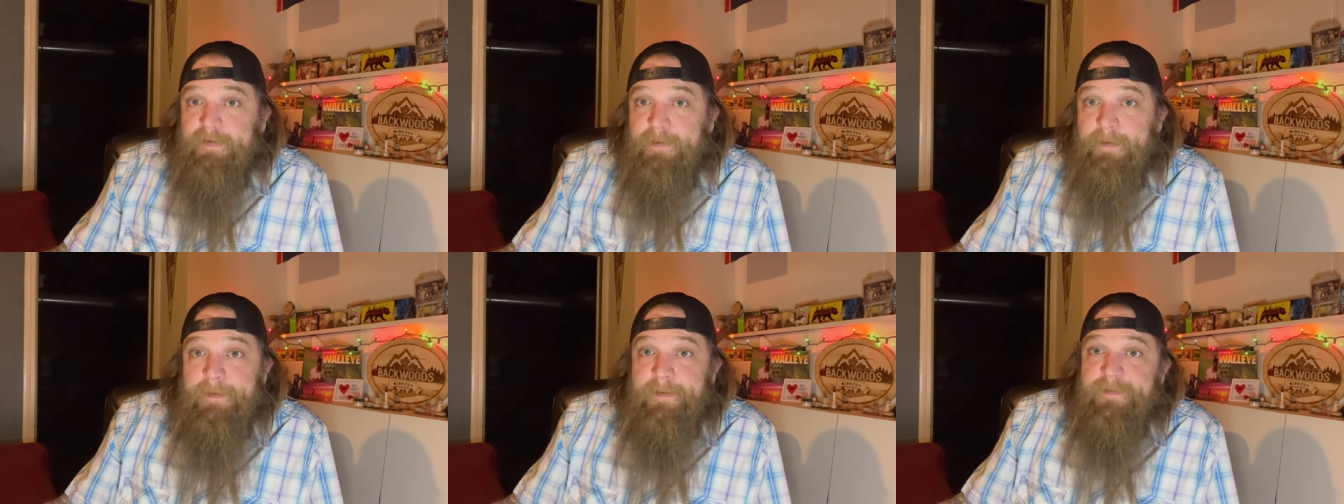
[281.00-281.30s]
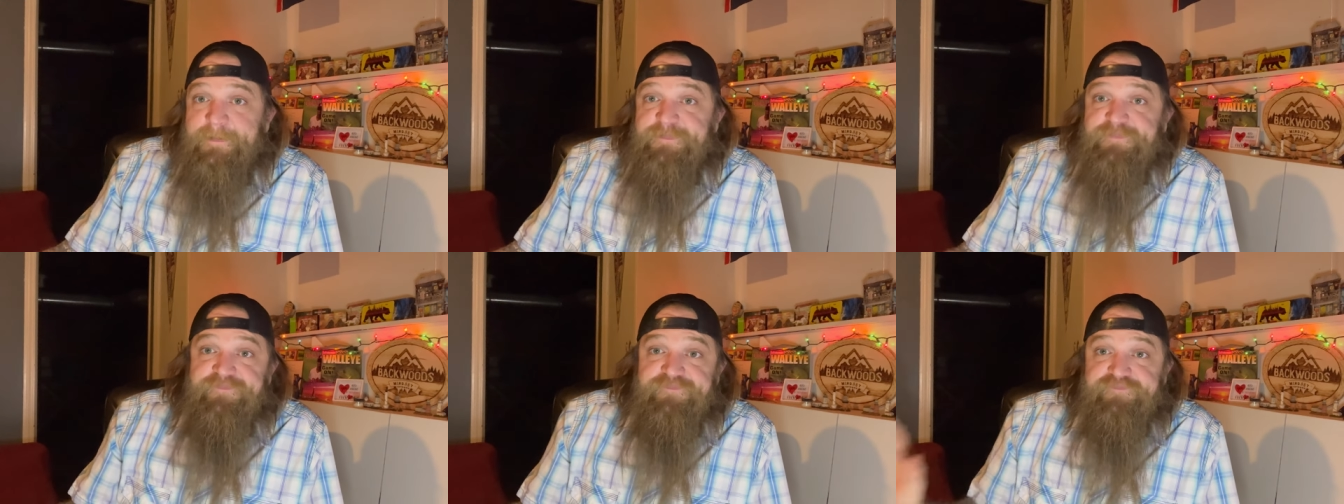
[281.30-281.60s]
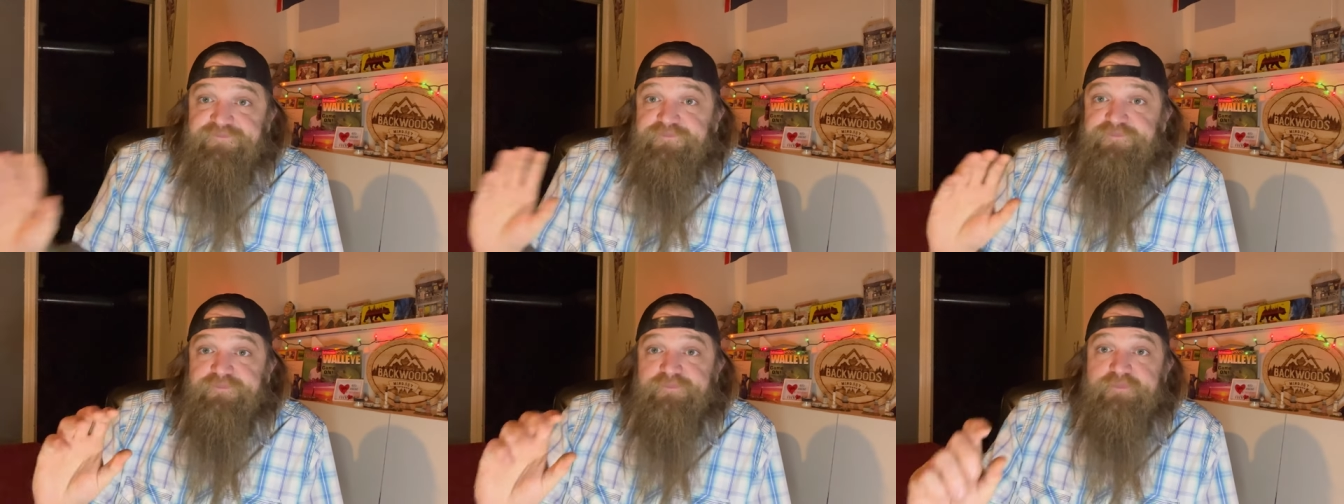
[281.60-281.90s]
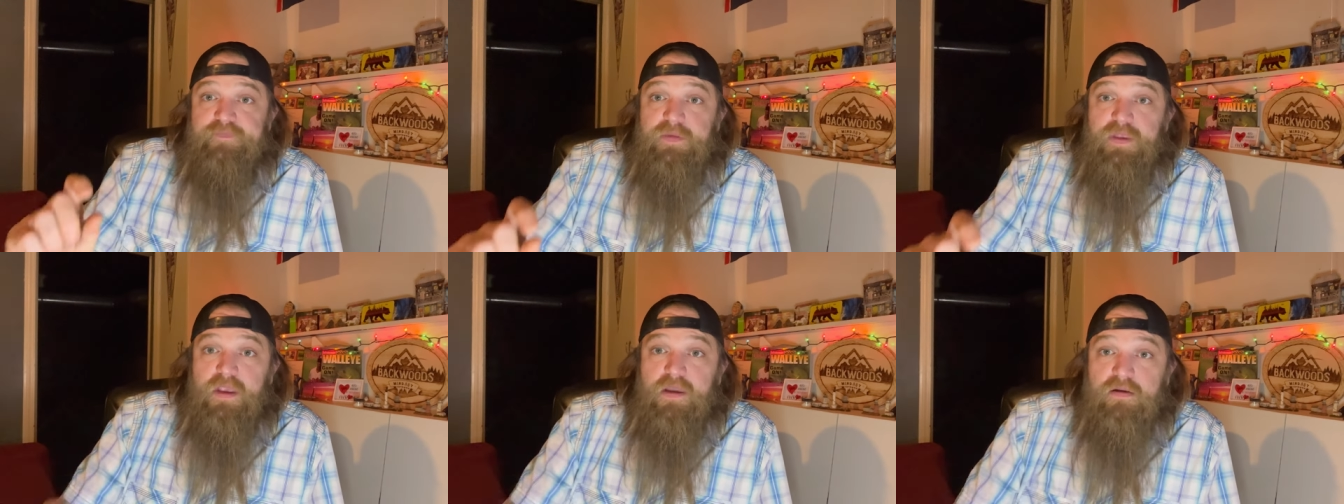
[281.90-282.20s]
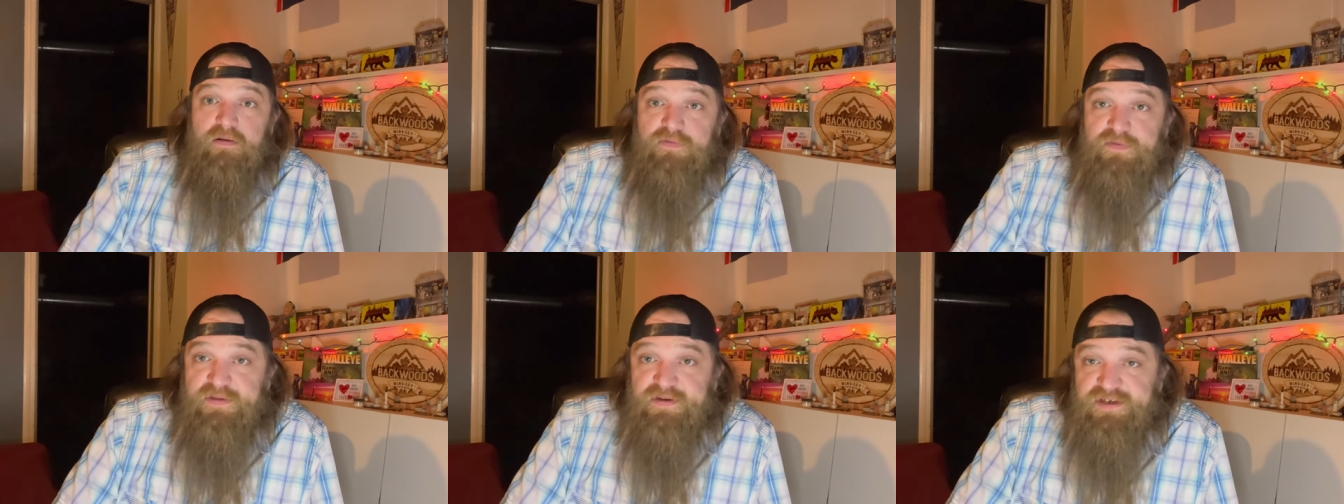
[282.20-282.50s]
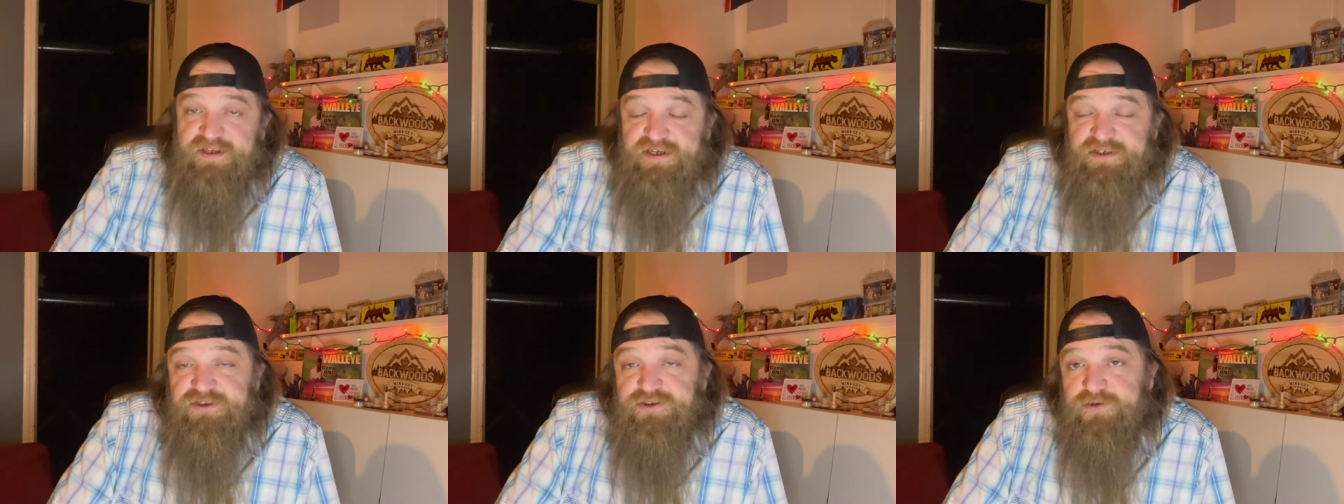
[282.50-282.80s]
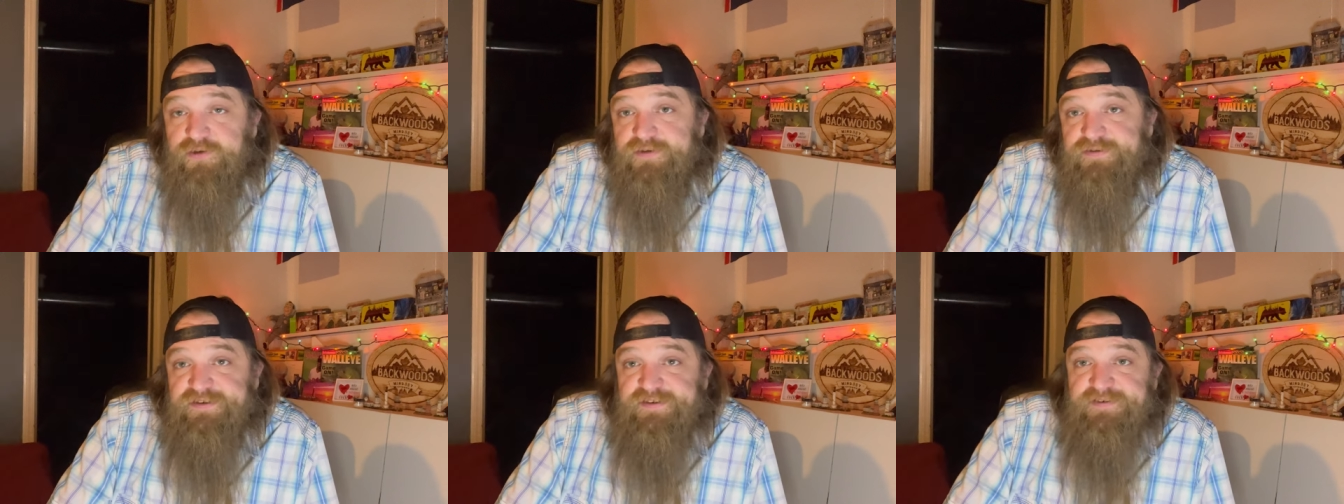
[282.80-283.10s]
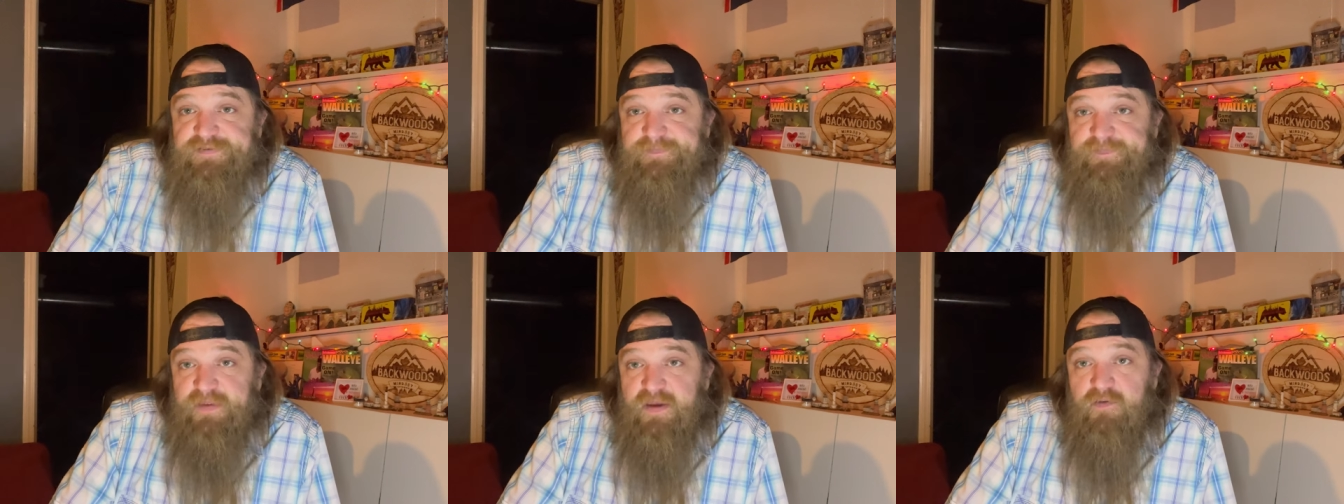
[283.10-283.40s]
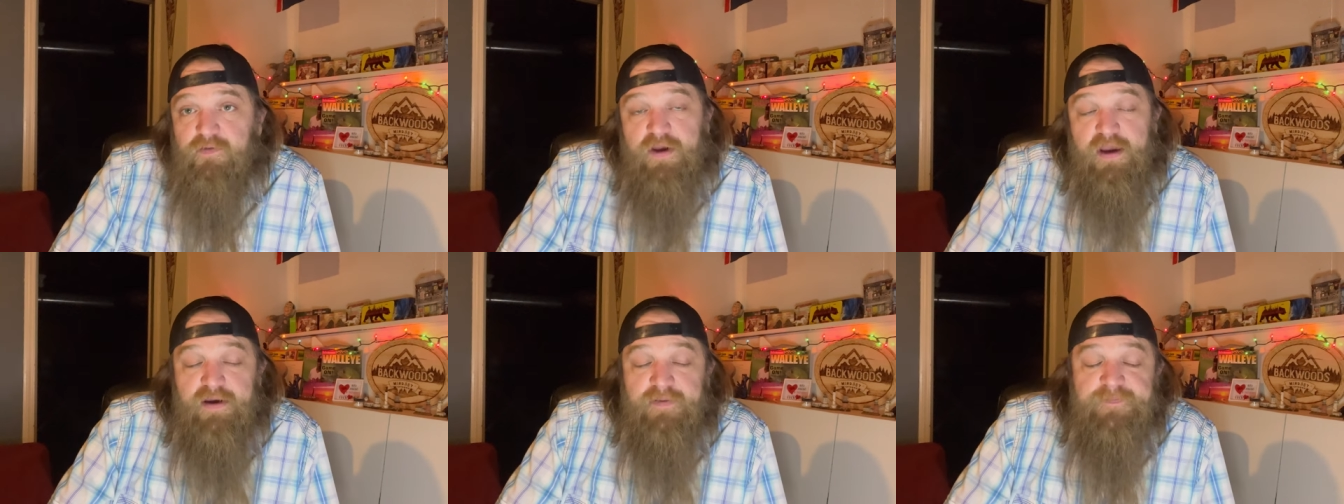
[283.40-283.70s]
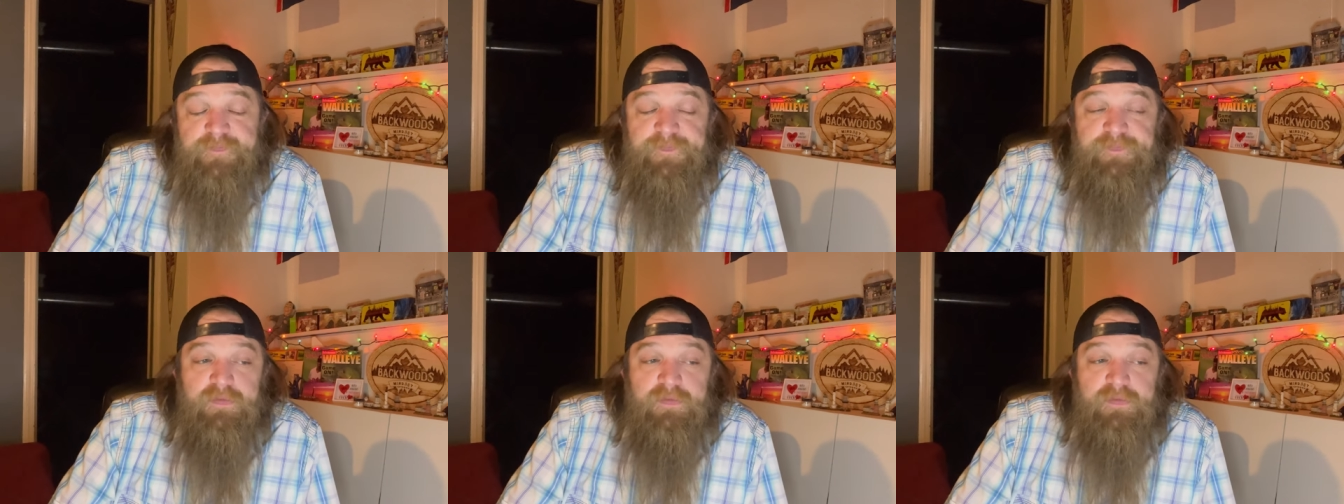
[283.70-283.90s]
The t-shirts. Okay.